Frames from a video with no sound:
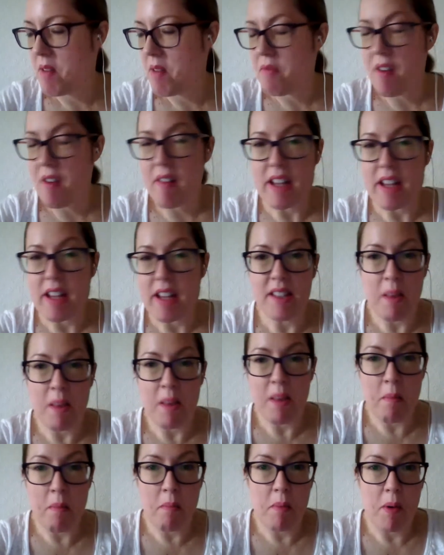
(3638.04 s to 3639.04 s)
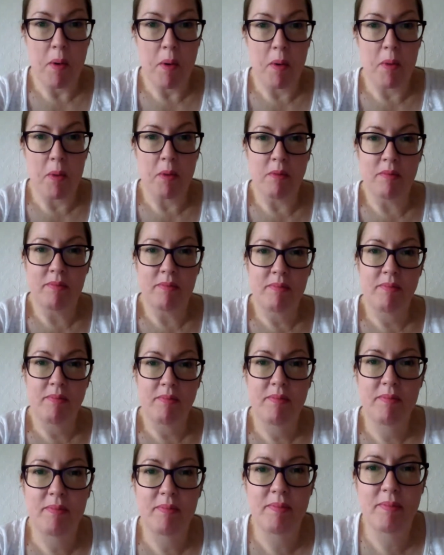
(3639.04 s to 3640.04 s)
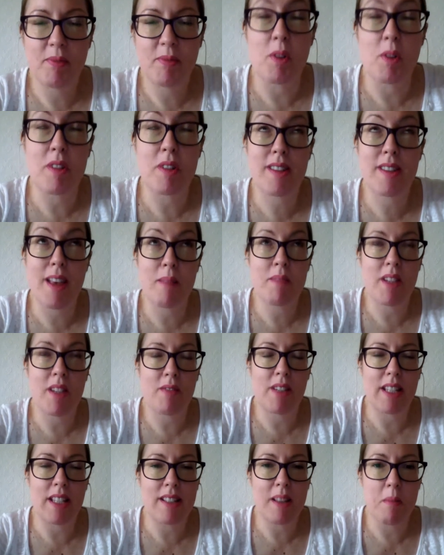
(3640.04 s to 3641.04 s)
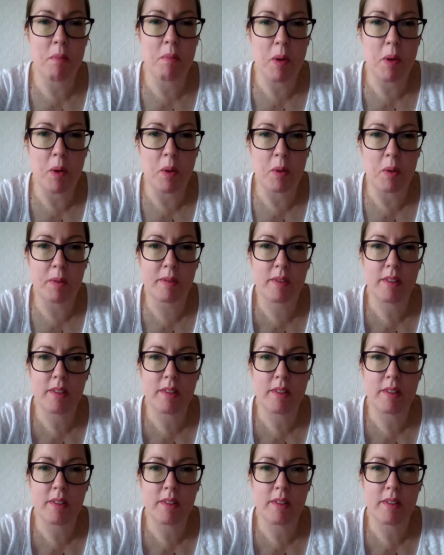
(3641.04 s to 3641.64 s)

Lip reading: very simple, or deceptively simple,